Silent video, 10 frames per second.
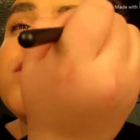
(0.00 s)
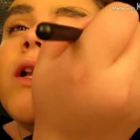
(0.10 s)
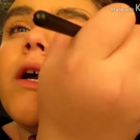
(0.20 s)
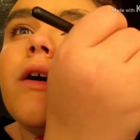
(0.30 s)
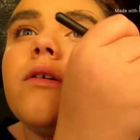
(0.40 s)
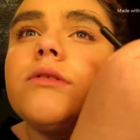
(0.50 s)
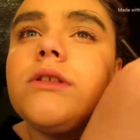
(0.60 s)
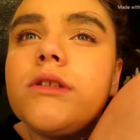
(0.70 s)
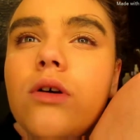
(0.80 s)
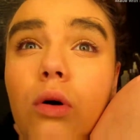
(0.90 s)
no
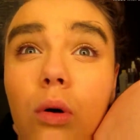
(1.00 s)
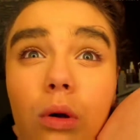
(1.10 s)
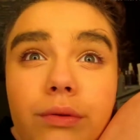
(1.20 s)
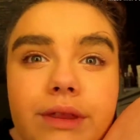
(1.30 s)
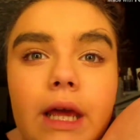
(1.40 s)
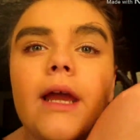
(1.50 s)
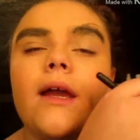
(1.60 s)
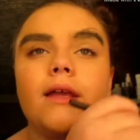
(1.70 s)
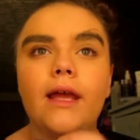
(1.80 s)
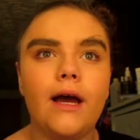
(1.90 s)
school
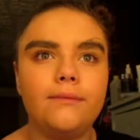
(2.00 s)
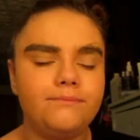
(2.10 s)
thing. Yeah,